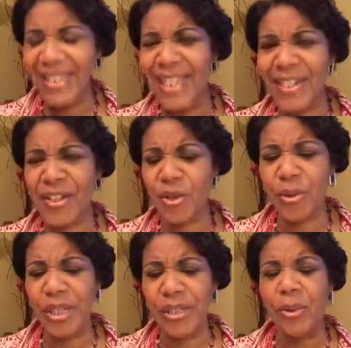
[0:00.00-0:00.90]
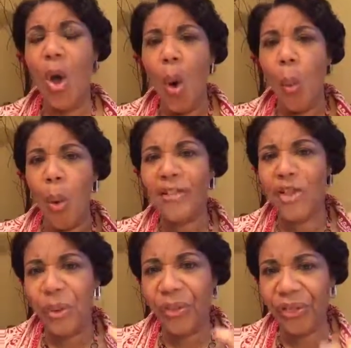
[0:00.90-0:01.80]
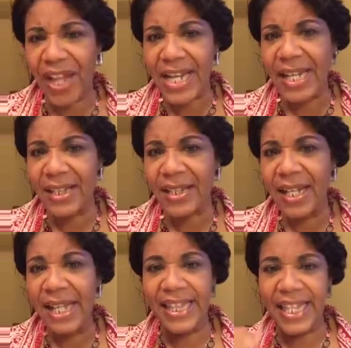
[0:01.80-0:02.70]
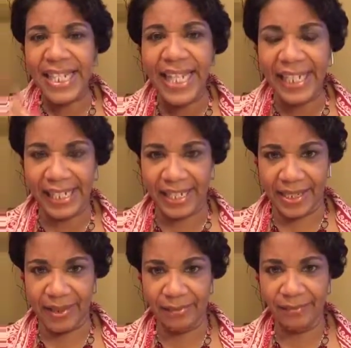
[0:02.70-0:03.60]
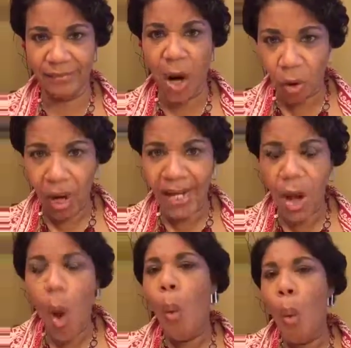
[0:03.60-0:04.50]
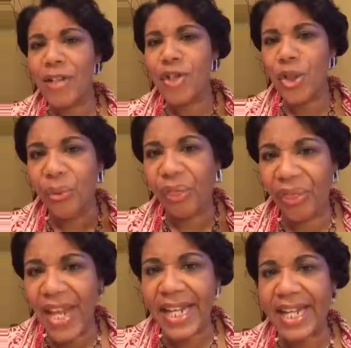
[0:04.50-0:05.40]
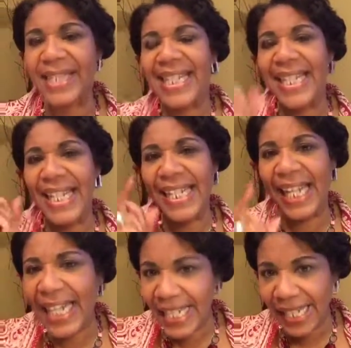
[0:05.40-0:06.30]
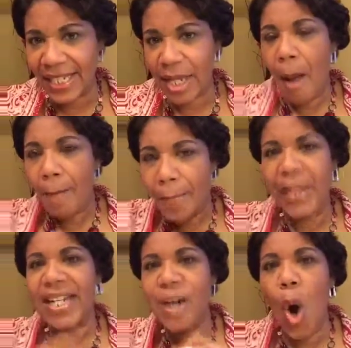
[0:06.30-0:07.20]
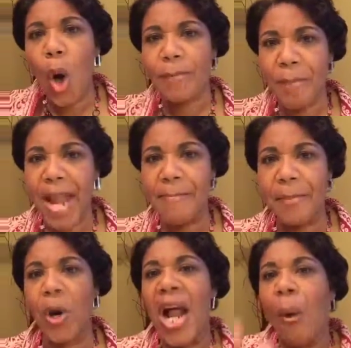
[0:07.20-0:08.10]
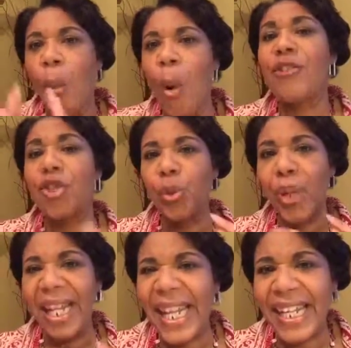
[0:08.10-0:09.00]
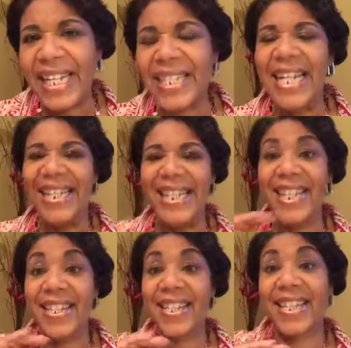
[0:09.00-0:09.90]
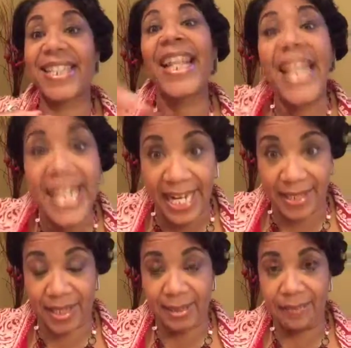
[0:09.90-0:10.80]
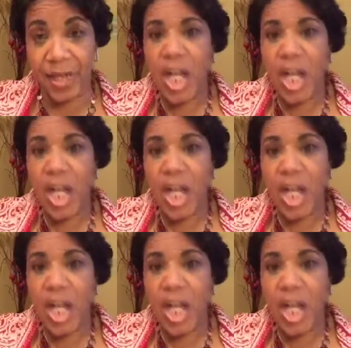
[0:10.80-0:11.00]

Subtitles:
This is critical. Once you think it, then ink it. All right. Once you think it, then ink it. Put it on paper. Once you ink it, then sling it.